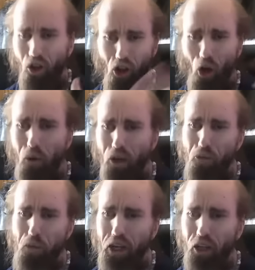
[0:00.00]

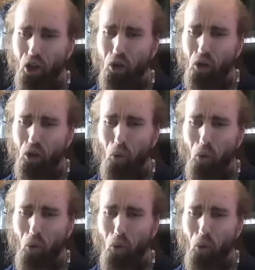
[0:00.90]
nobody's making you
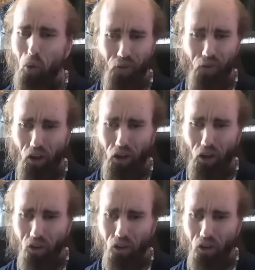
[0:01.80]
watch,
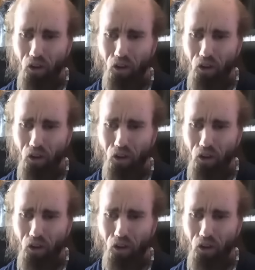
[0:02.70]
motherfuckers.